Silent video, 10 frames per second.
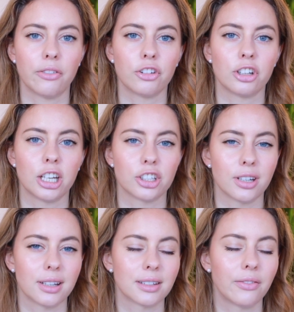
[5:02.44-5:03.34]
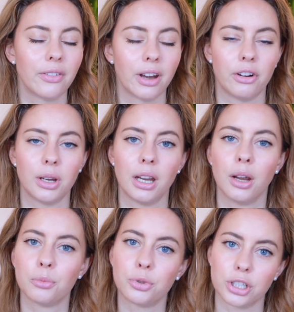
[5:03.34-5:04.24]
the foundation. It's a very
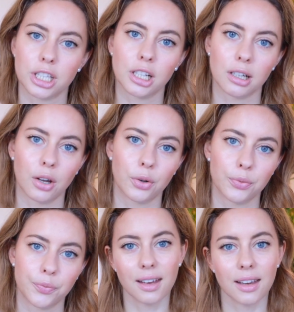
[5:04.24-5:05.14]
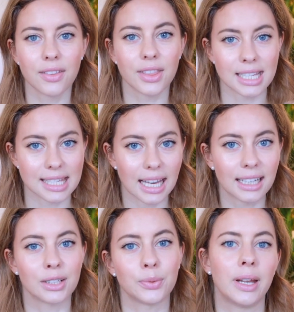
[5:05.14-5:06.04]
pretty glow. The
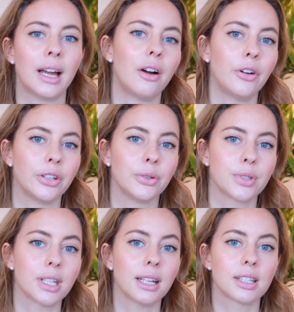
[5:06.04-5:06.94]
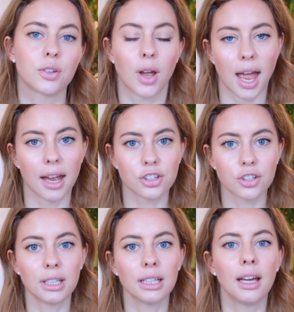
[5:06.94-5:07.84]
second way how I use it is to
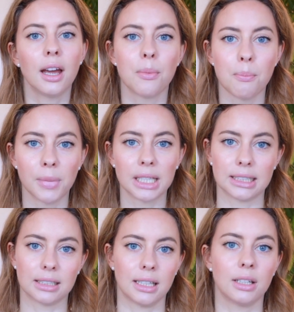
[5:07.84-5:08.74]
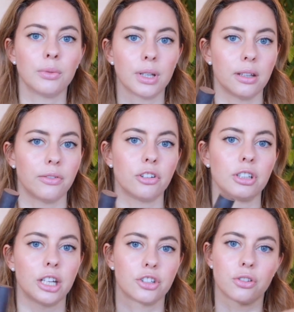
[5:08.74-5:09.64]
actually mix it in with the
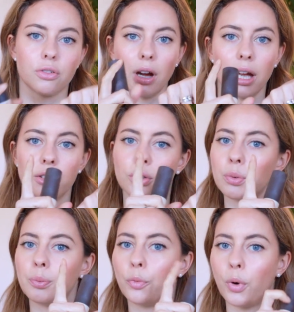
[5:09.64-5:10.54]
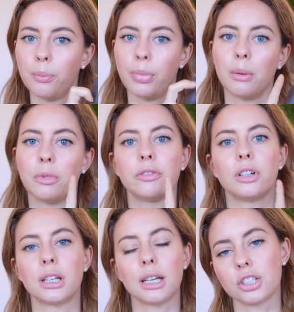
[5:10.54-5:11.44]
foundation. So I do 1 pump of
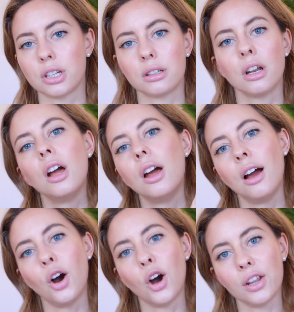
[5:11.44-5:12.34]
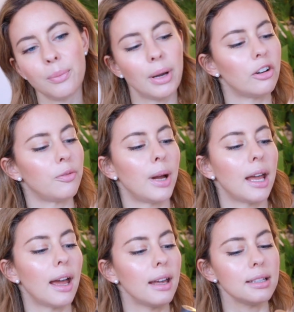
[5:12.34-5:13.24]
foundation on the back of my
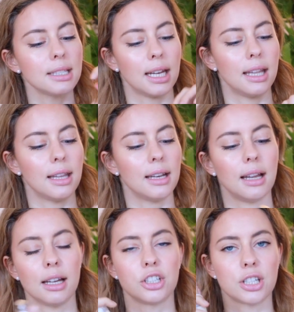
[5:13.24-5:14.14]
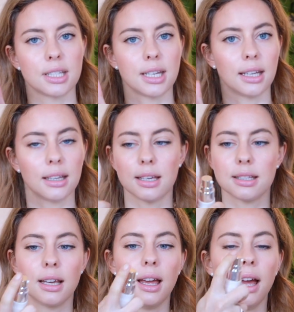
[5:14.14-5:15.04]
hand, and then I just take
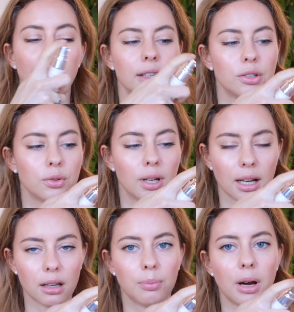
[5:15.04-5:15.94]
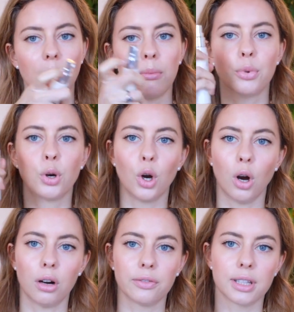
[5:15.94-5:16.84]
this and do another pump
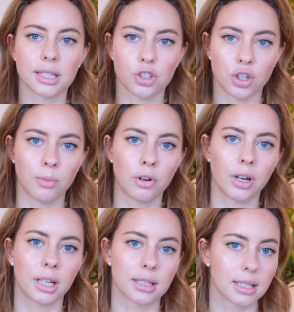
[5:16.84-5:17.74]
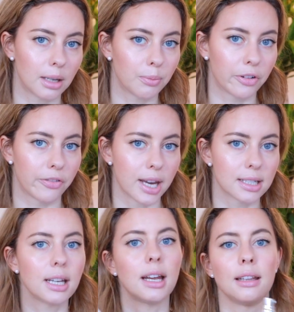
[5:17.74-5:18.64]
of this Shimmering Skin
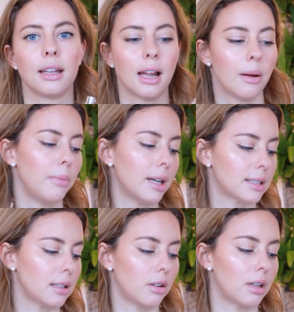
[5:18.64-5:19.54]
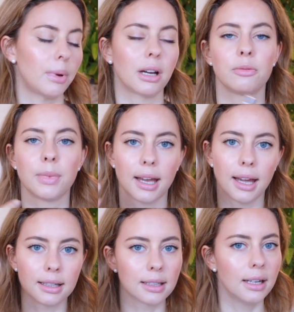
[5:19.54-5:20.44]
Perfector, and then I mix it on the back of my
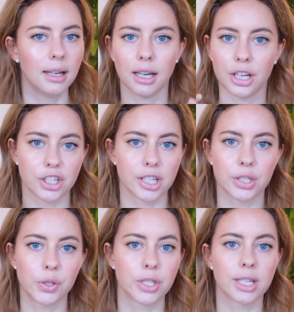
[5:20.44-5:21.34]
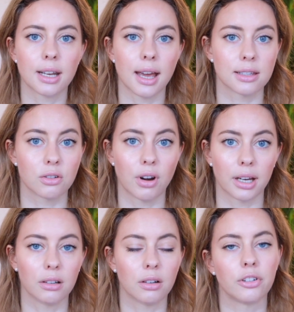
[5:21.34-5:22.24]
hand and just use it as a
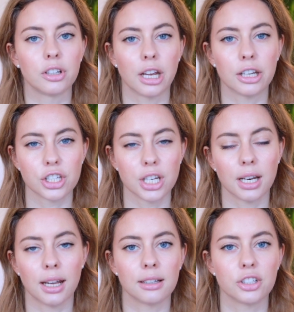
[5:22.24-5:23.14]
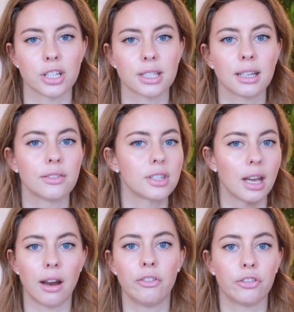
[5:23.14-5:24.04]
regular foundation, and it just
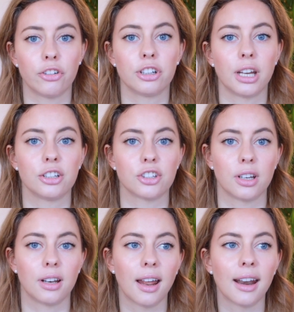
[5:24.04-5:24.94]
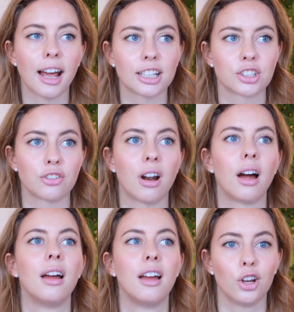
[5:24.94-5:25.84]
gives every foundation an
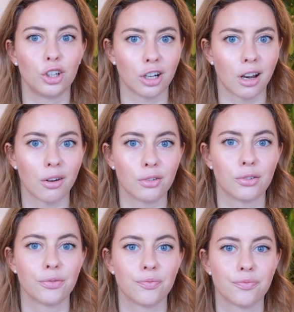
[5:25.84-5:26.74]
extra glow.